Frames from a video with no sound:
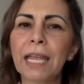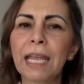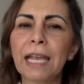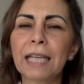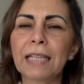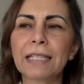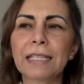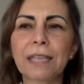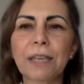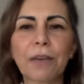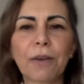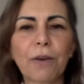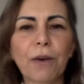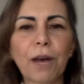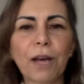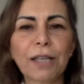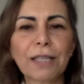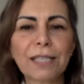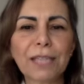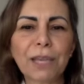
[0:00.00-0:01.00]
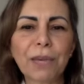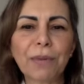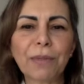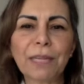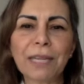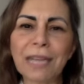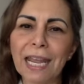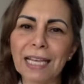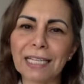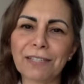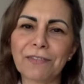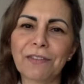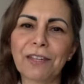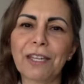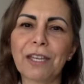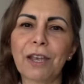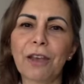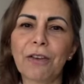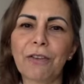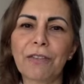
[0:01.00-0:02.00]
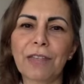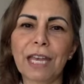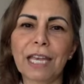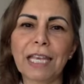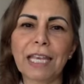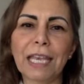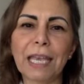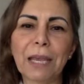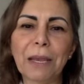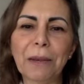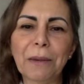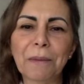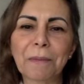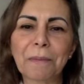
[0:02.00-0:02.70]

So I'll see you on the next video. Thank you.